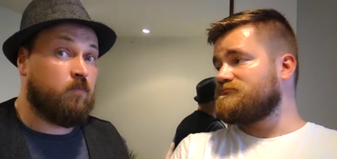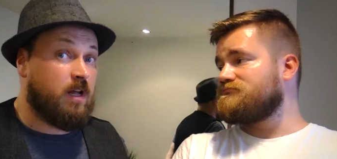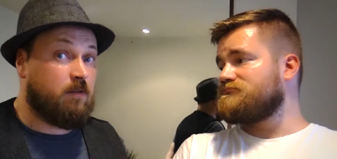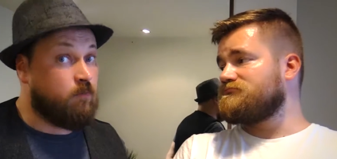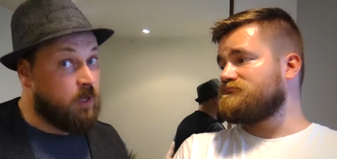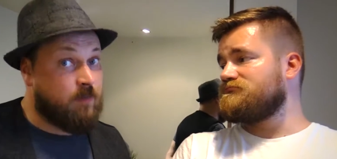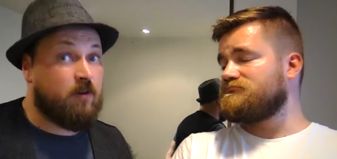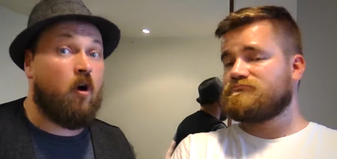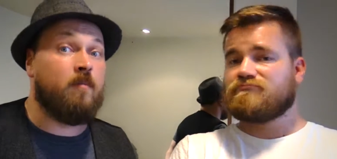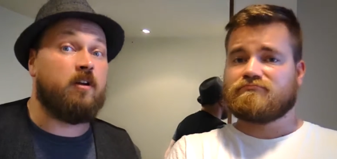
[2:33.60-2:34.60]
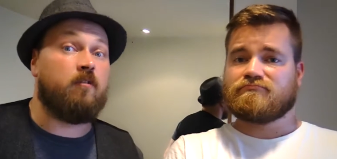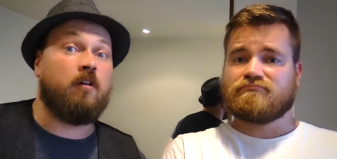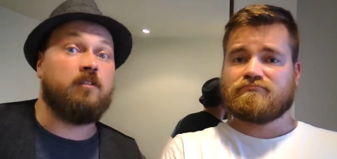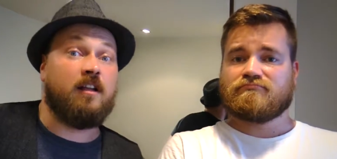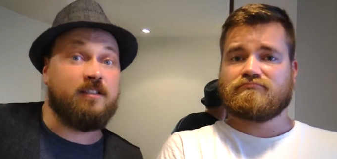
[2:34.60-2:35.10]
Speaker 1: Well, we'll be roaming
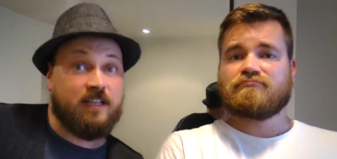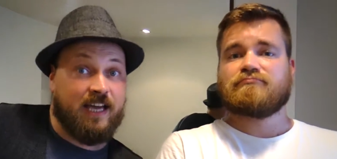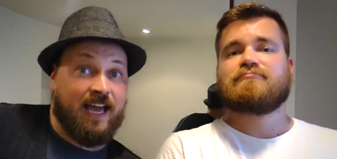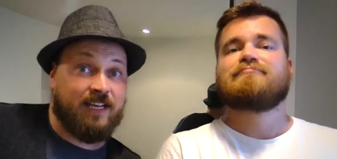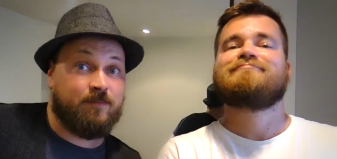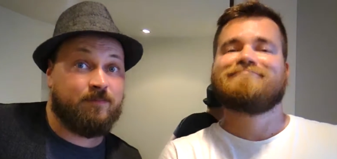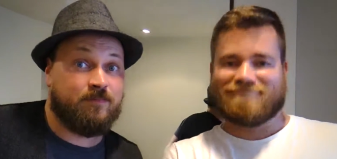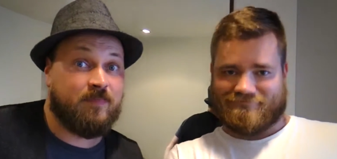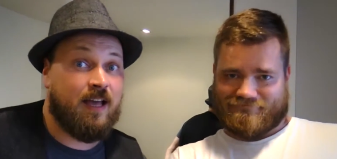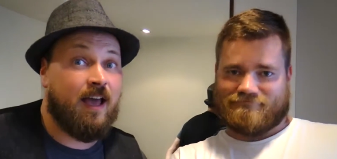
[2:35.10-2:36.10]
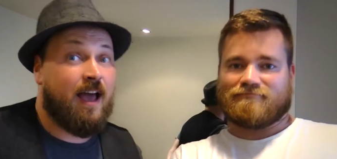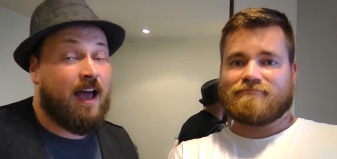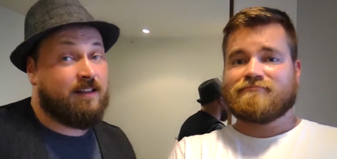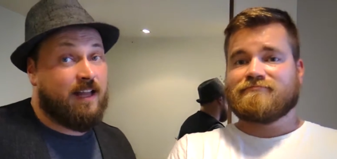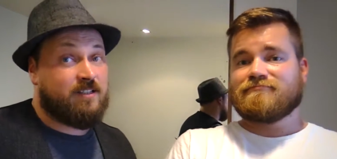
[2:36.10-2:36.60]
around London again.
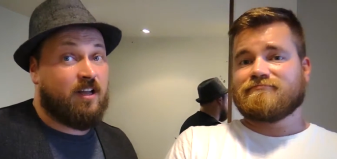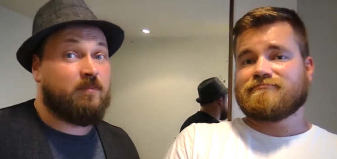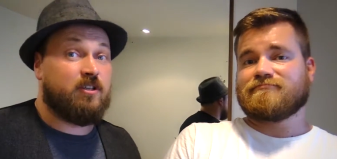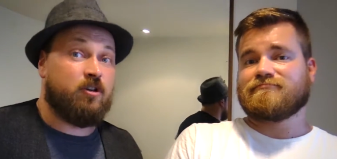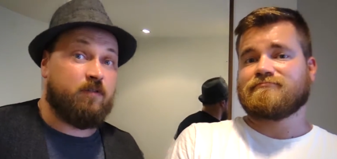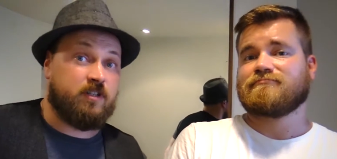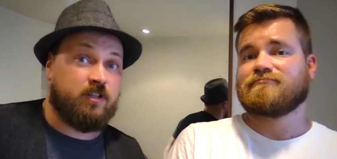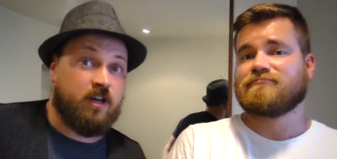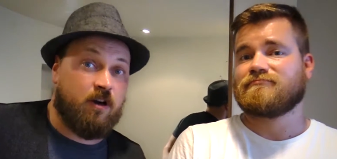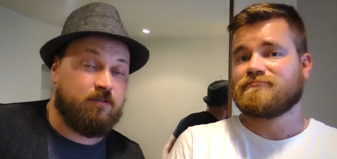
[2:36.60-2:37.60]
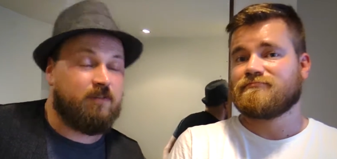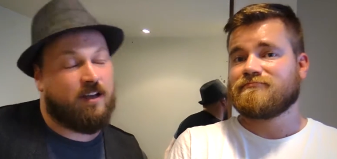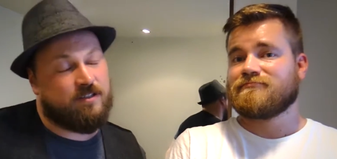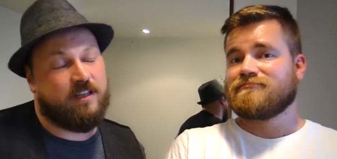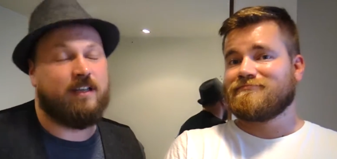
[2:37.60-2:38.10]
And next time the servers are down,
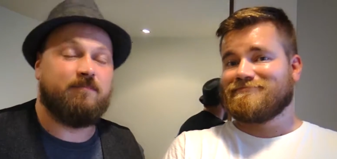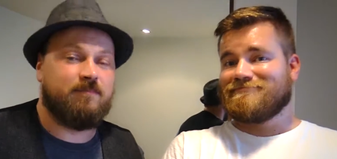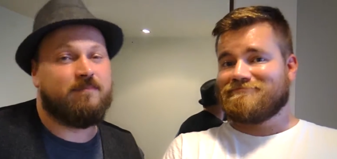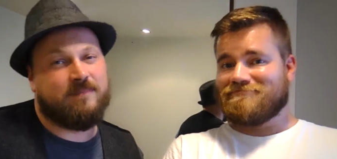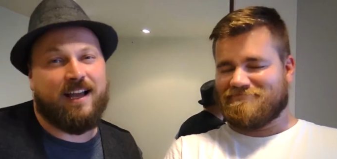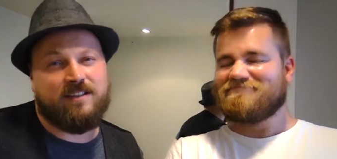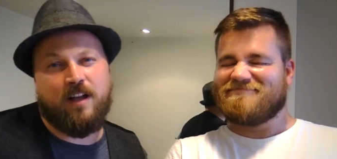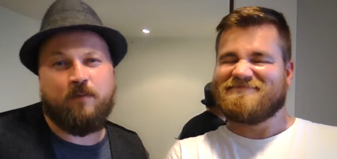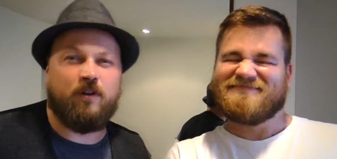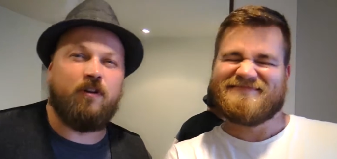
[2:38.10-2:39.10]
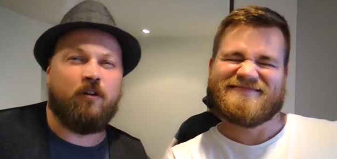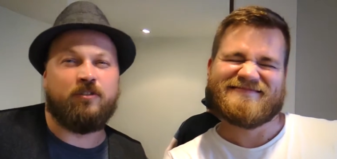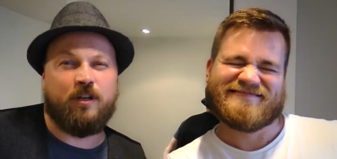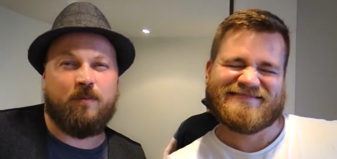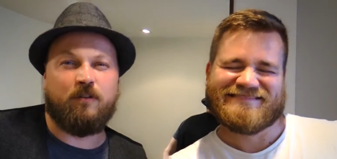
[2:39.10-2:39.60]
actually, next time we're
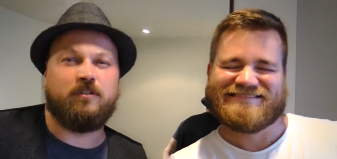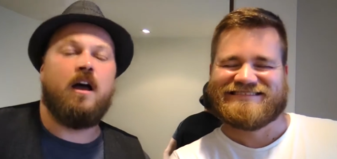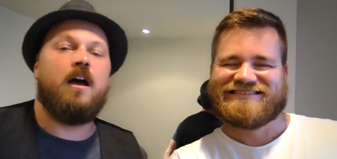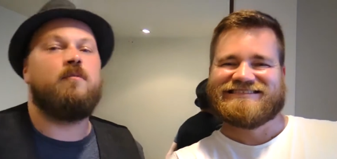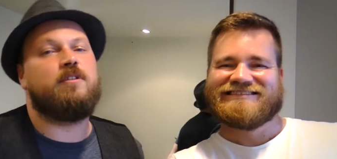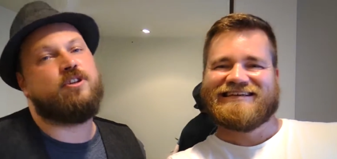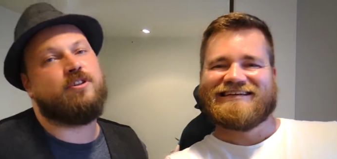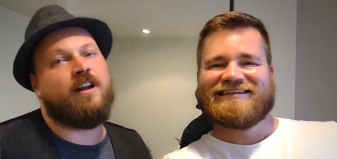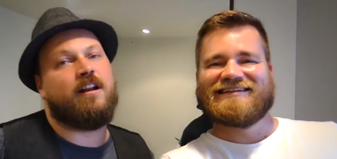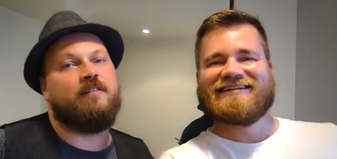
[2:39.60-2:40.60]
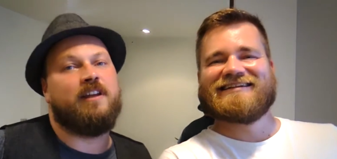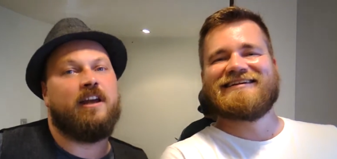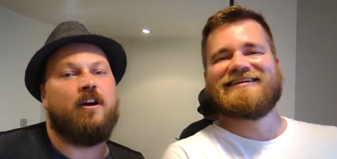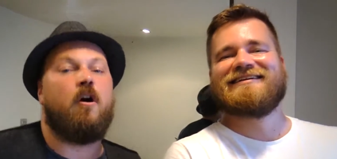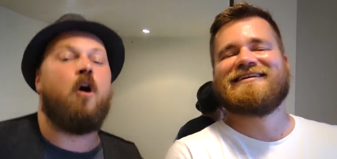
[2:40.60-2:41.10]
out and about, we'll shoot another
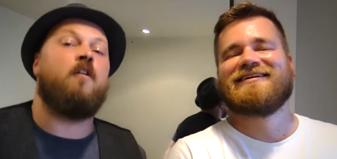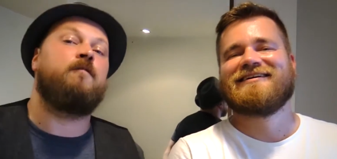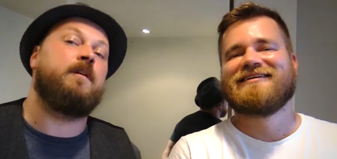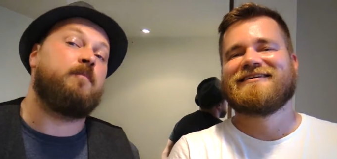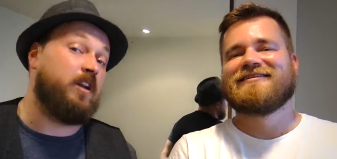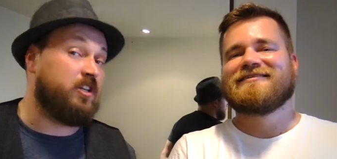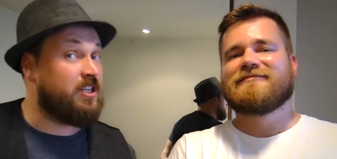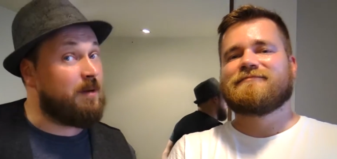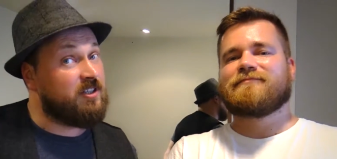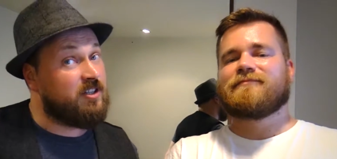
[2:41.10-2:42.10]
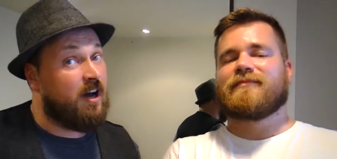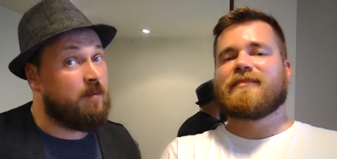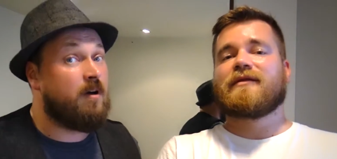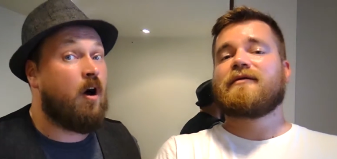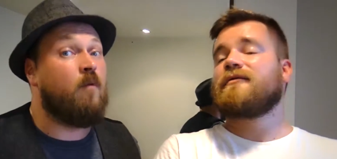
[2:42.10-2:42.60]
video of the British
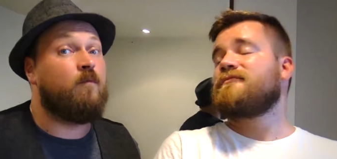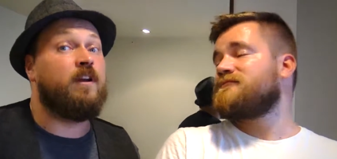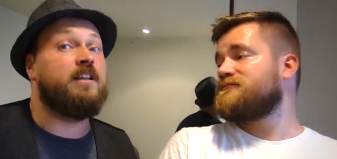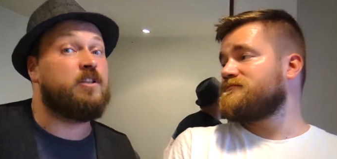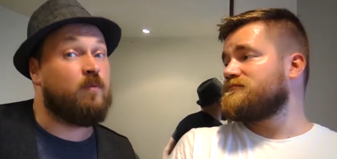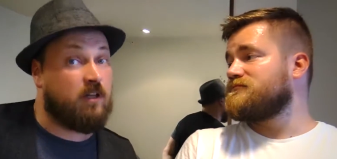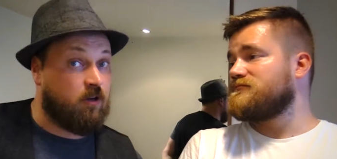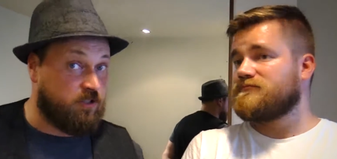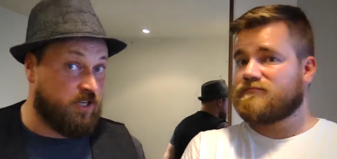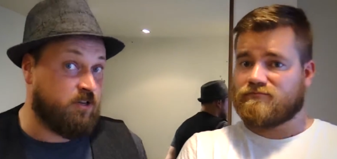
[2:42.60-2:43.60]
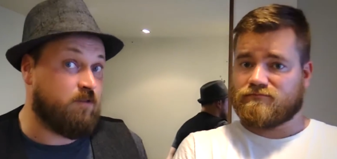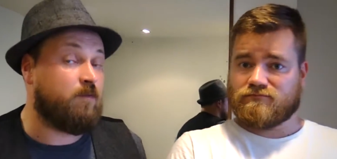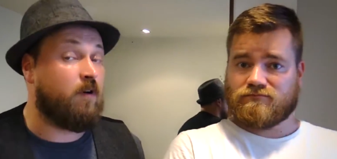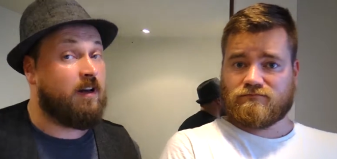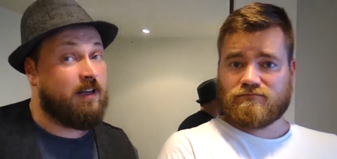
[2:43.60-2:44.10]
summertime. Hopefully this will continue
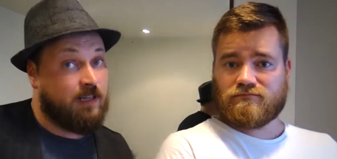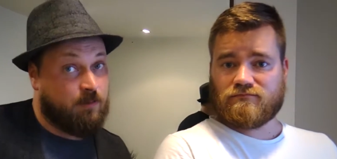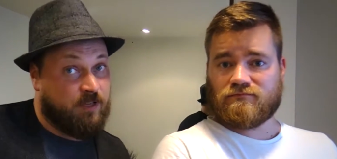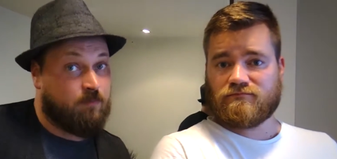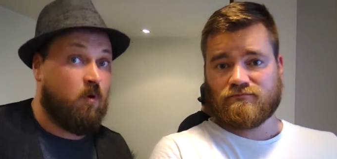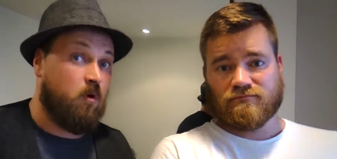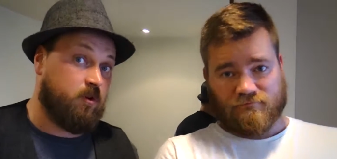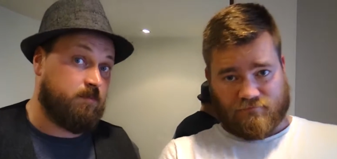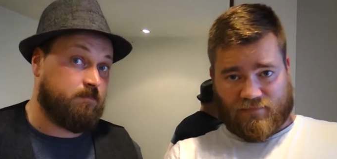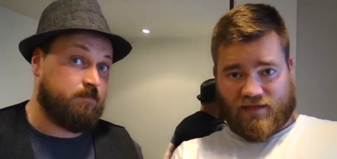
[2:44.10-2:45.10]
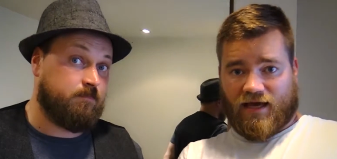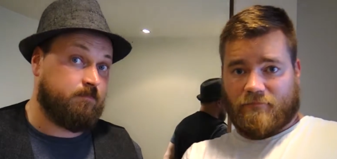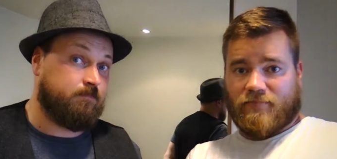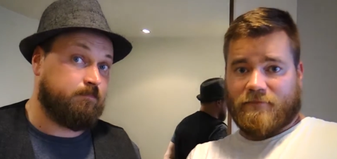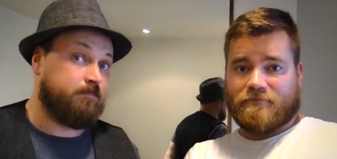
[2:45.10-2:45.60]
for a little bit more. Yep.